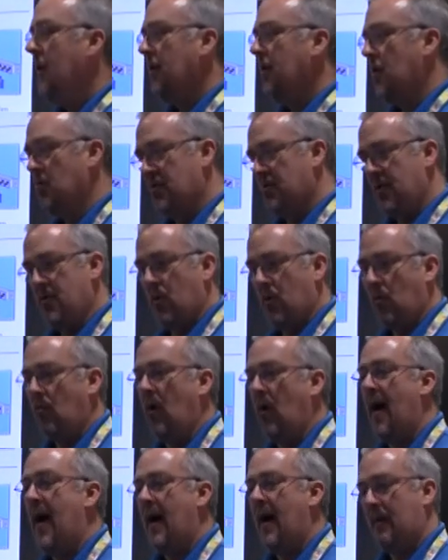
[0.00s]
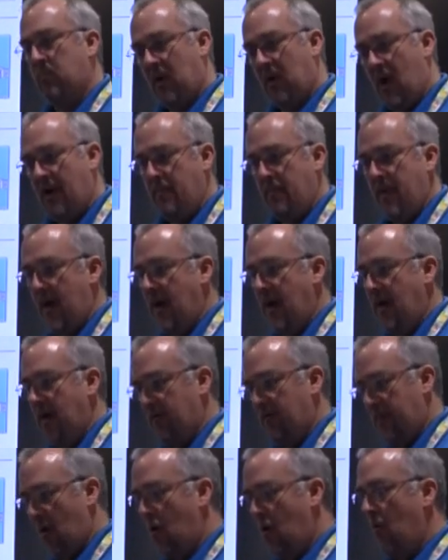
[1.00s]
goes into a rack, blind mate,
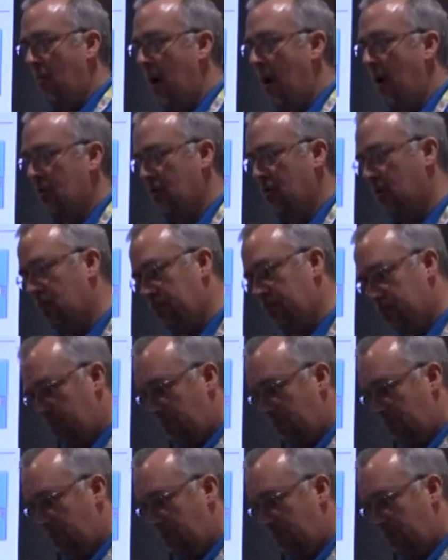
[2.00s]
the whole module